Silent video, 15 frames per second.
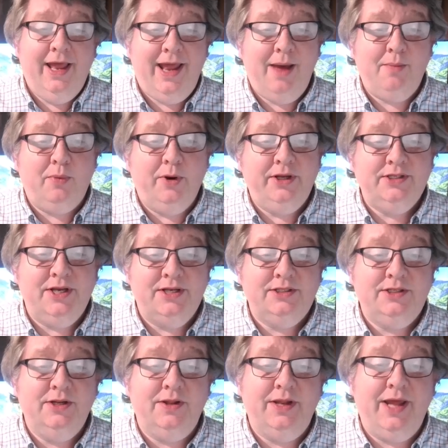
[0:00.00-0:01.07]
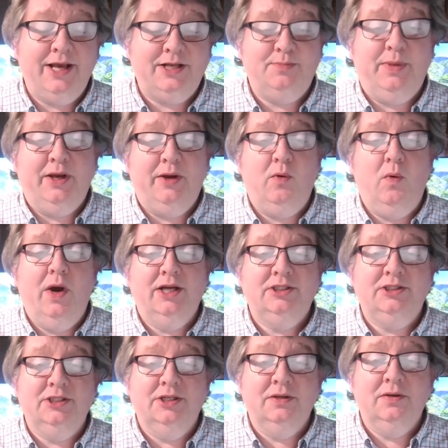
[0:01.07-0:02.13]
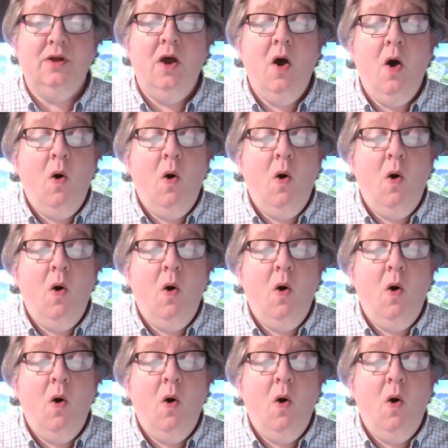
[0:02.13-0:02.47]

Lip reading: And that brings us to the next big question.